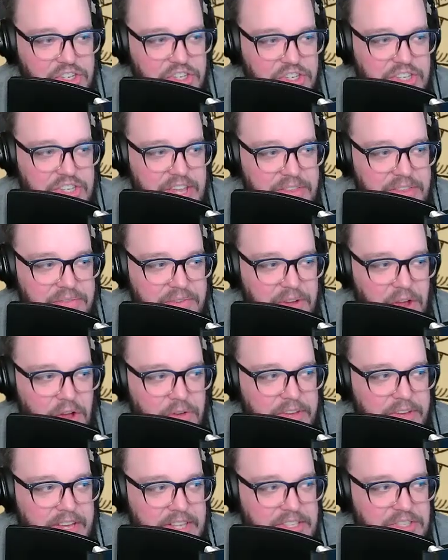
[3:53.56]
let's just say the
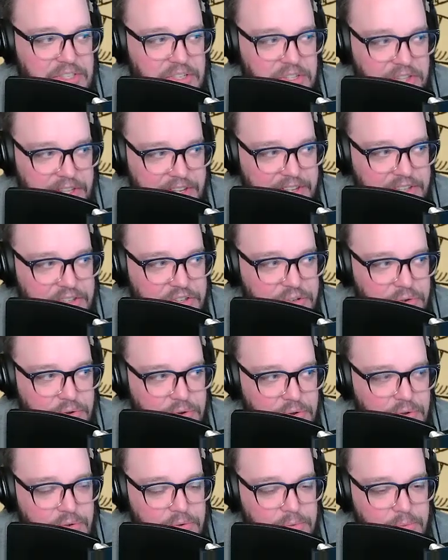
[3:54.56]
Valve gets a
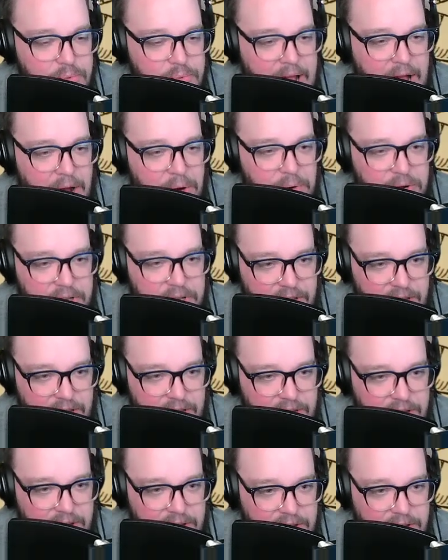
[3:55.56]
little
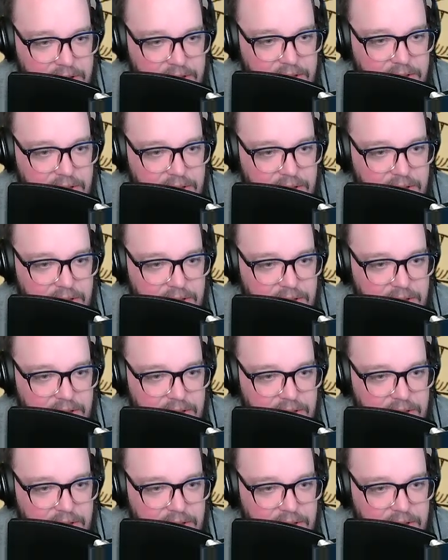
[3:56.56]
rowdy.